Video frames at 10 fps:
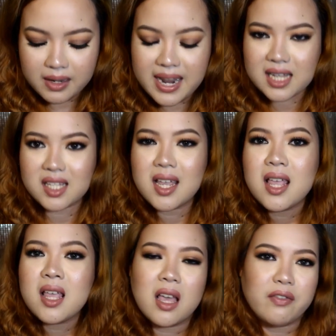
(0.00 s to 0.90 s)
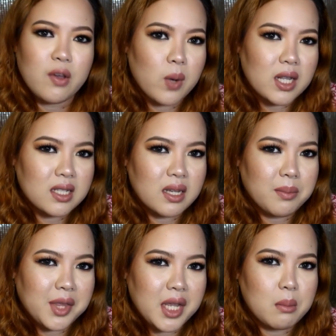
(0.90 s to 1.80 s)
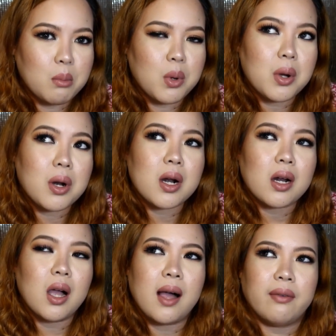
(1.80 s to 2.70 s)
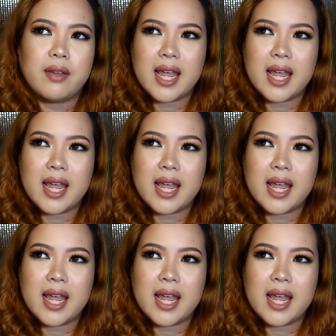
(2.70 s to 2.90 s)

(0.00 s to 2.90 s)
Next. If you want something more of